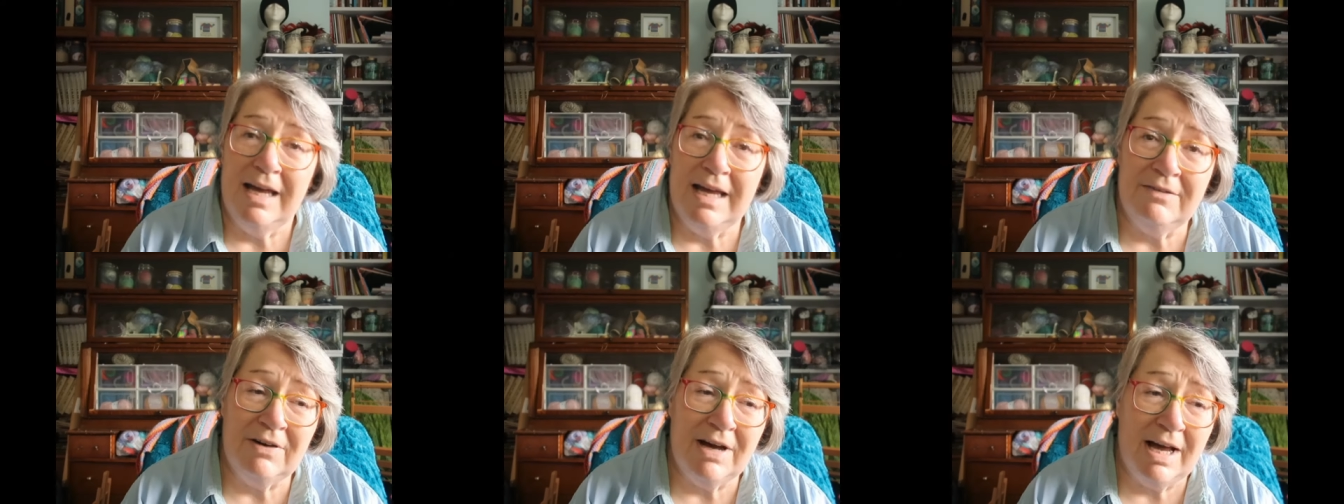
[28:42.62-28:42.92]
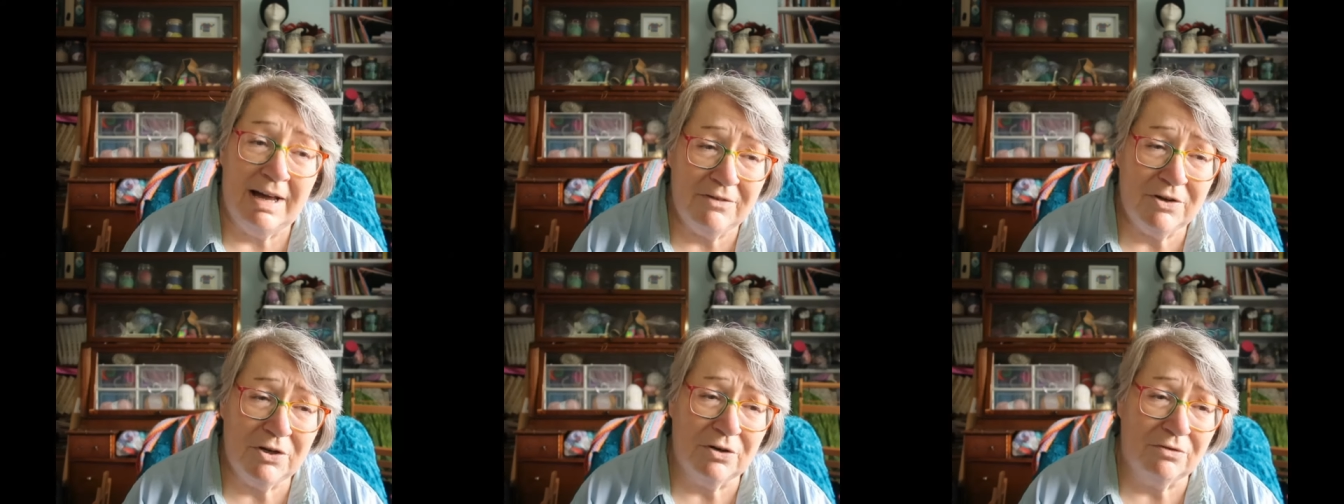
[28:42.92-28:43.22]
if I
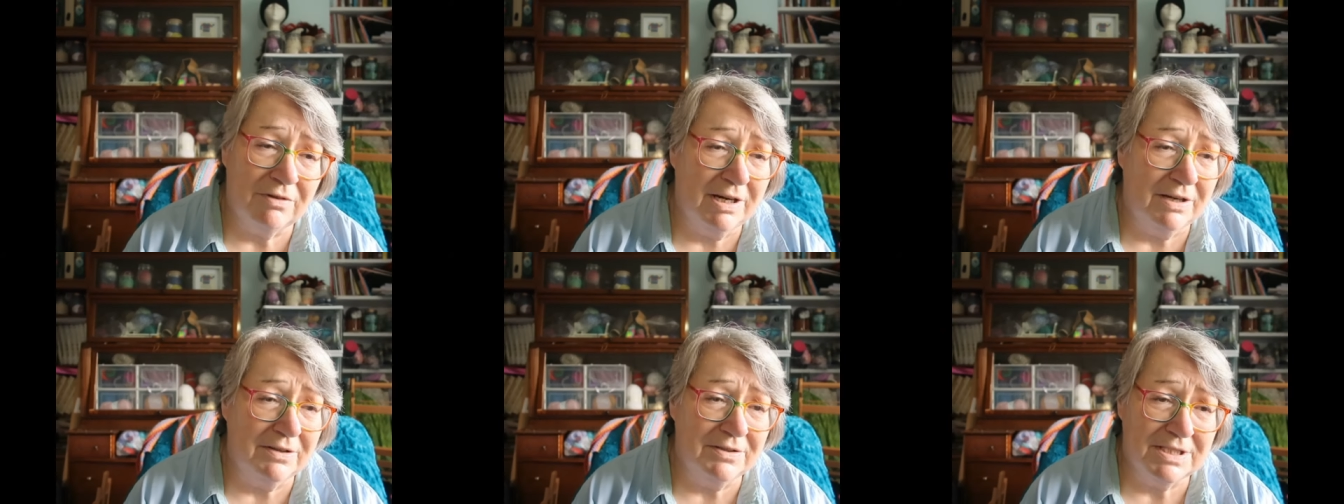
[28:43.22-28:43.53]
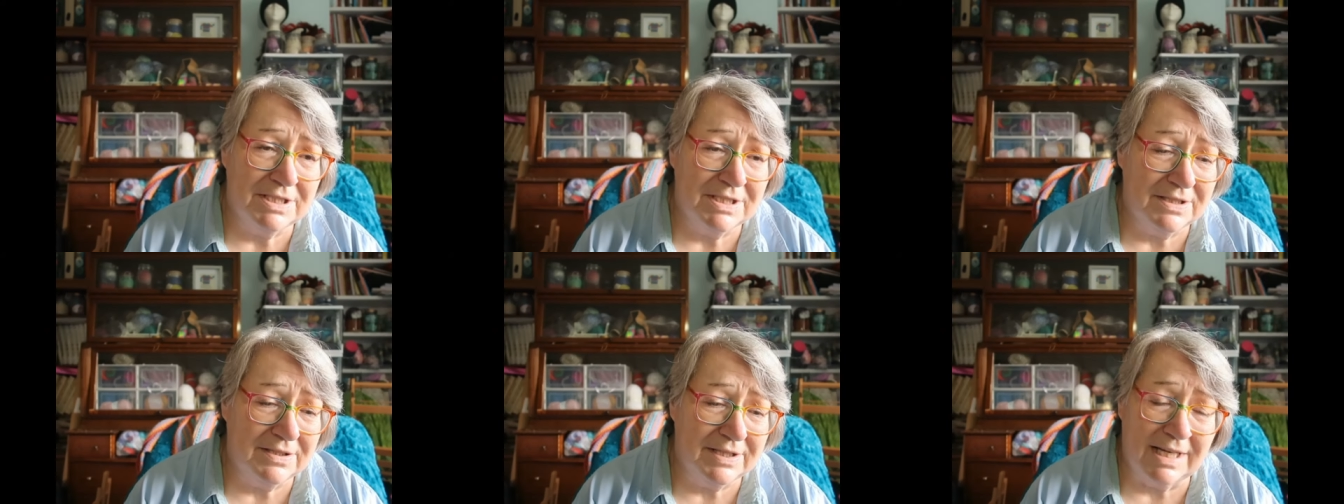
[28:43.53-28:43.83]
haven't got round
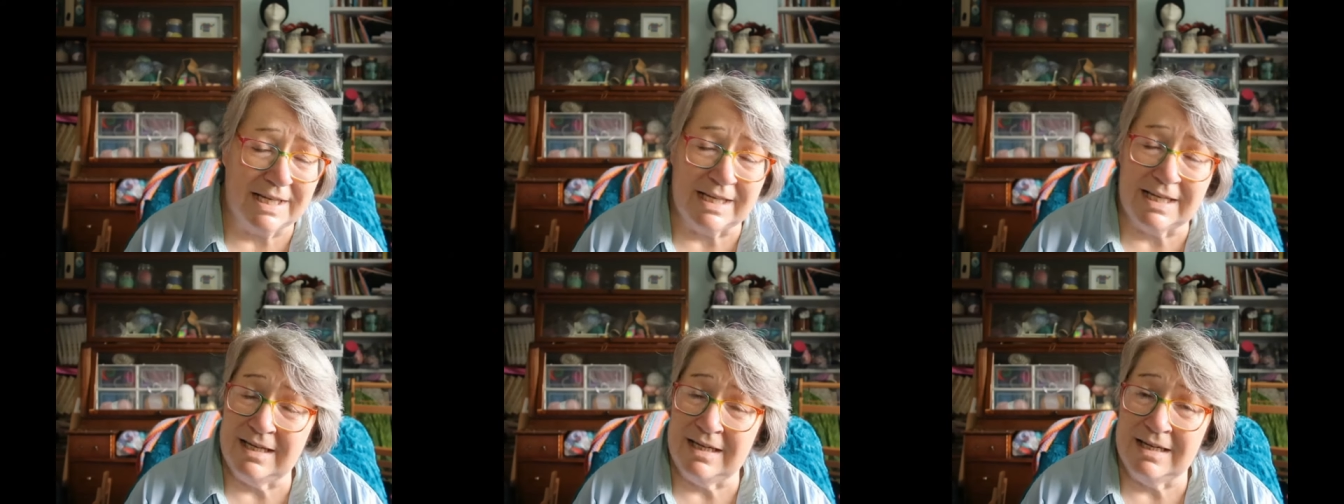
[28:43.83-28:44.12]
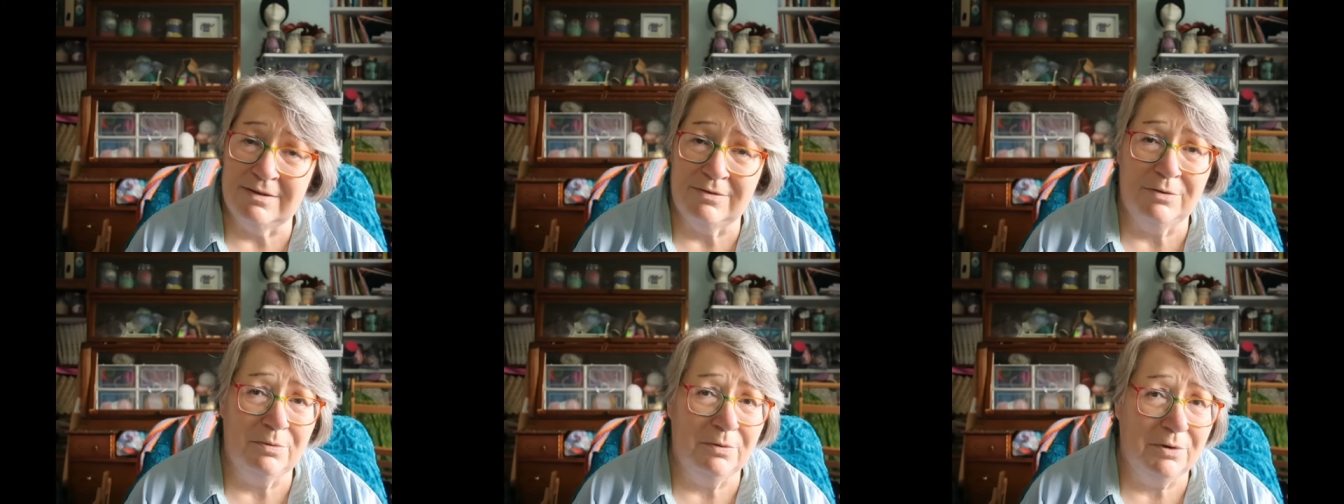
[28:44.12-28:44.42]
to
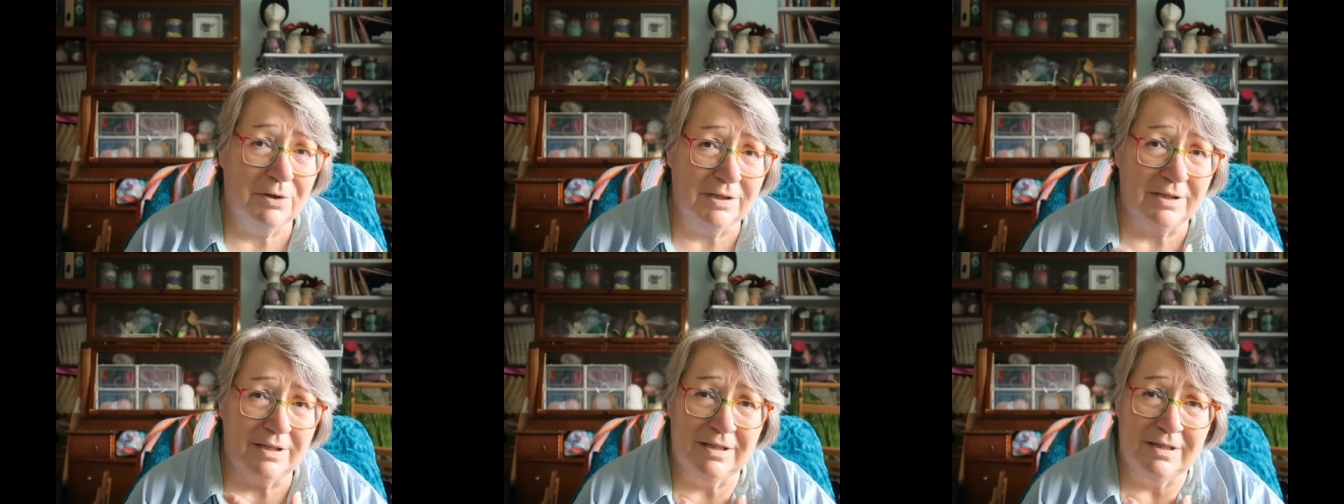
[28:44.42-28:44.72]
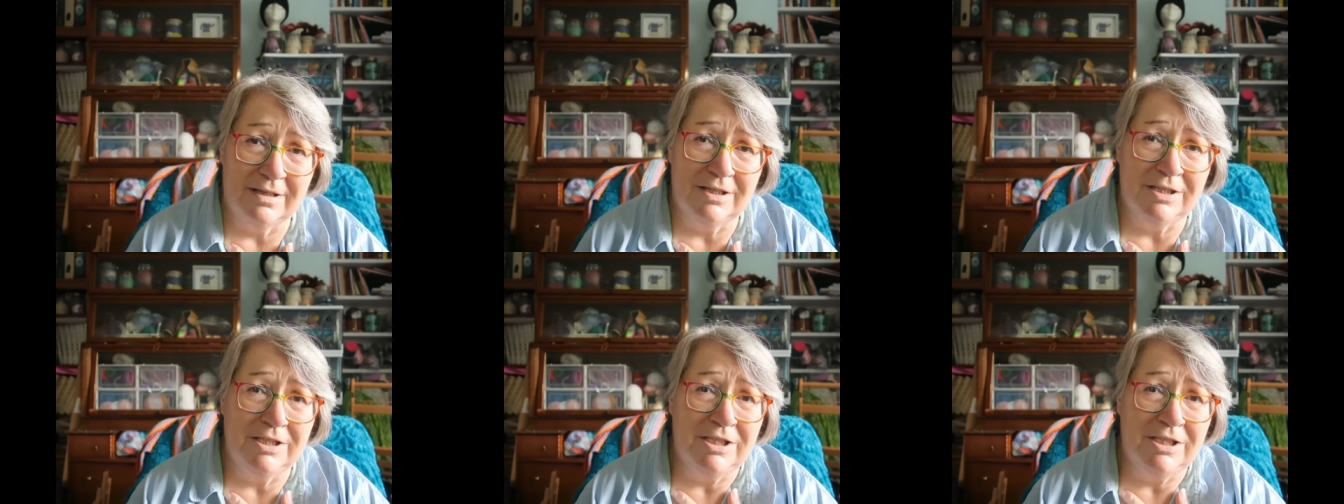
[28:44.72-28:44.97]
thanking everyone,